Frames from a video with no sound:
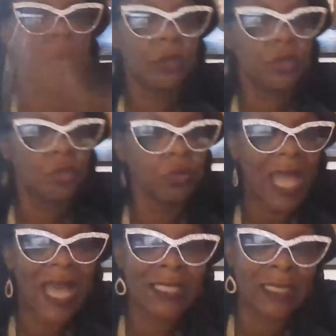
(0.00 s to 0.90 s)
the truth.
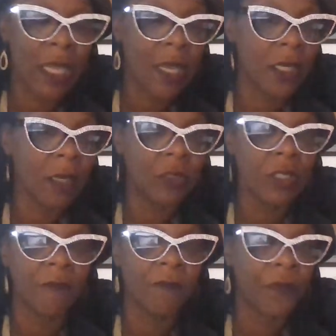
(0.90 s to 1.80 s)
I stayed up to
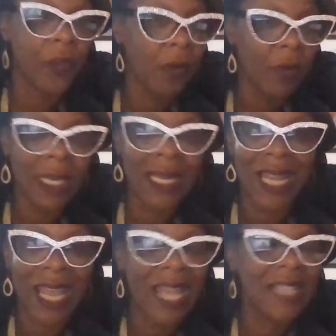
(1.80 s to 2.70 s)
the very
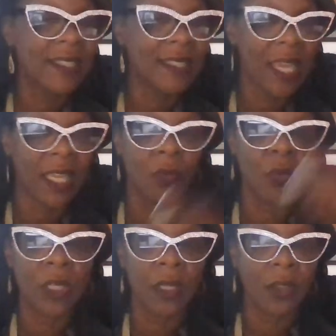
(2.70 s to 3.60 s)
last second
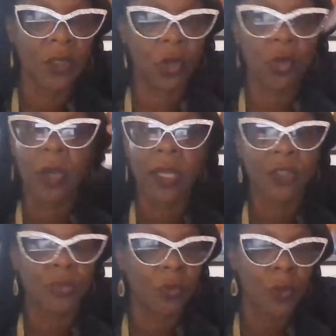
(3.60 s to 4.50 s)
when the
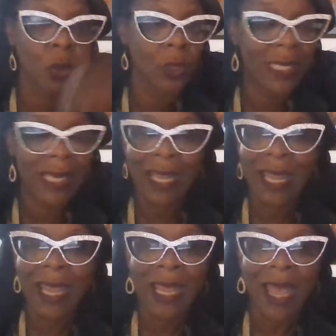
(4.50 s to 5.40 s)
credits were rolling.
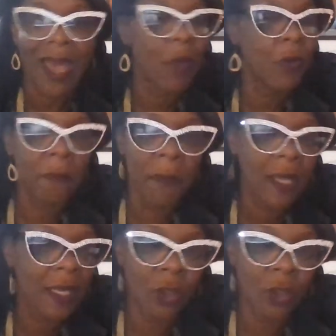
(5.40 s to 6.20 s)
I went to bed at